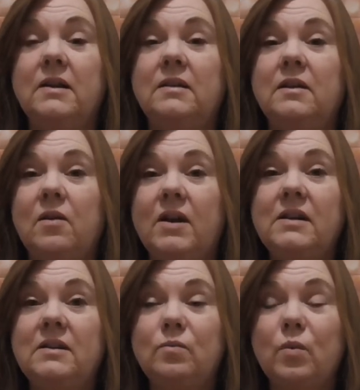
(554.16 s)
And the
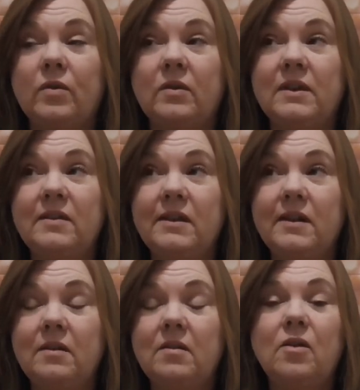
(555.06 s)
guy wasn't
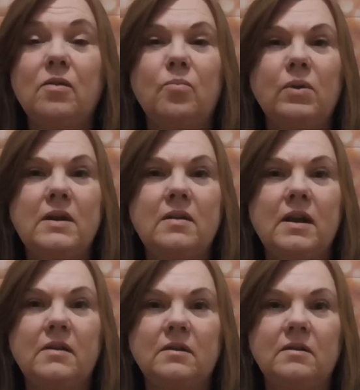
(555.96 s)
listening, so the police
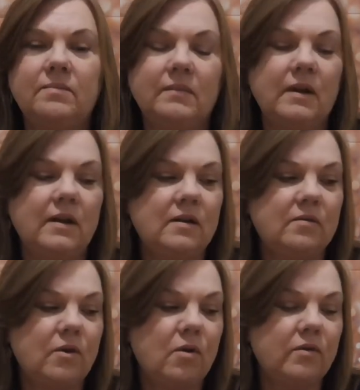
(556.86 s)
had to get
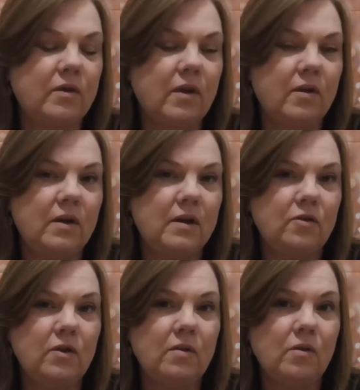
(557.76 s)
involved. So
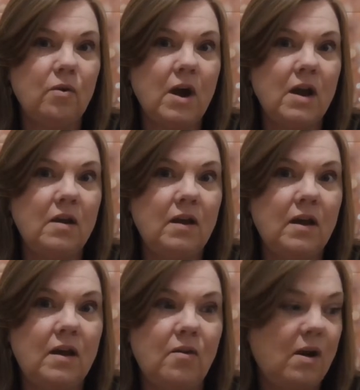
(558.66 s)
it's just
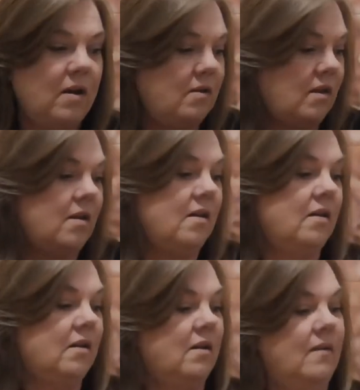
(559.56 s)
crazy, crazy
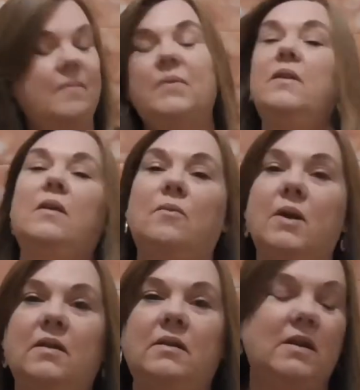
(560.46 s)

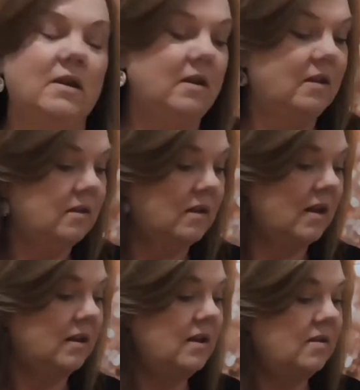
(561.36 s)
around here
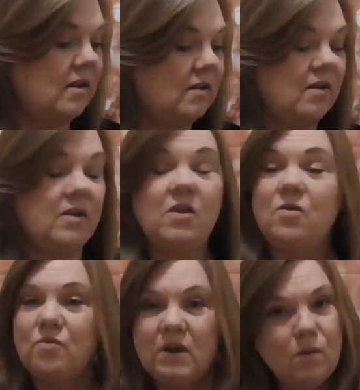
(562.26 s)
lately. So I
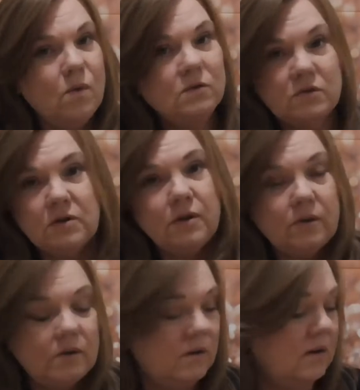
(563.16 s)
don't really want to
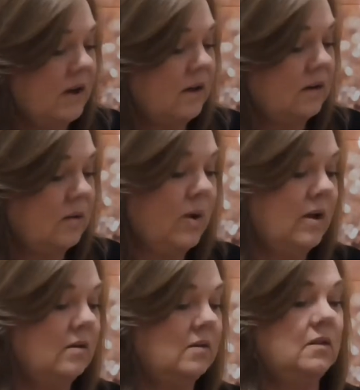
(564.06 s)
go out and
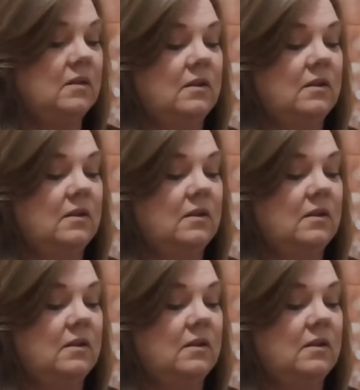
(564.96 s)
about